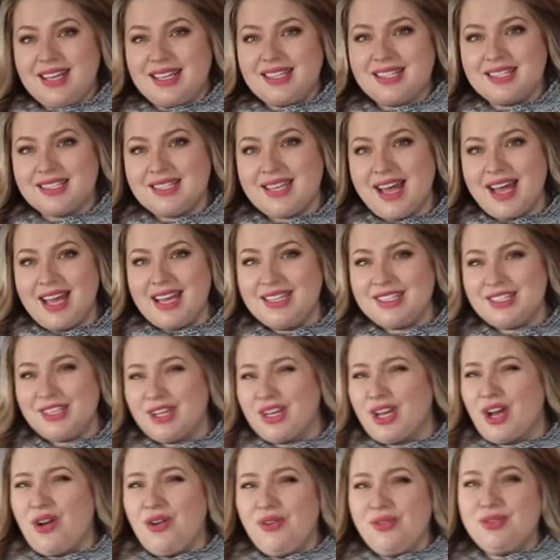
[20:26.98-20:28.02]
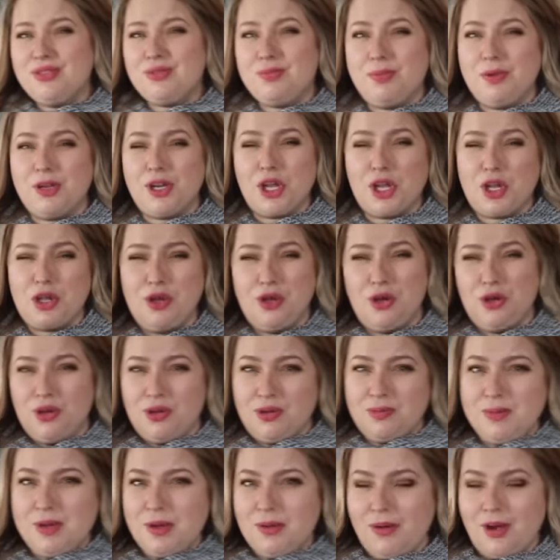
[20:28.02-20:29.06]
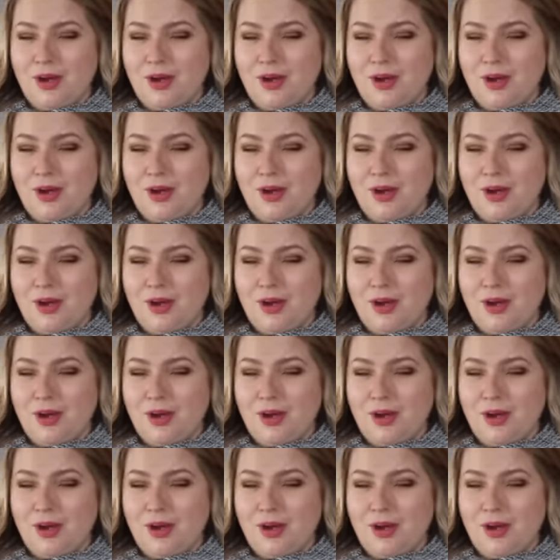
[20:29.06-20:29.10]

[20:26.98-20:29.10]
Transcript: that's as high as it goes, but I could be